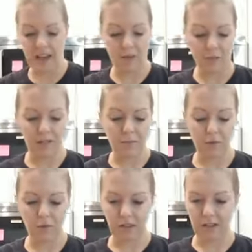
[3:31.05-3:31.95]
Once I
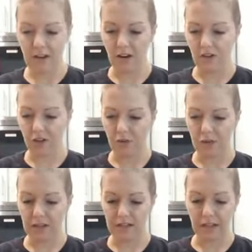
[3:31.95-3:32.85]
pull this out, I'll show you
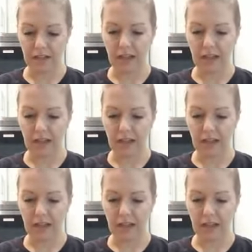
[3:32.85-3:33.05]
what it's like.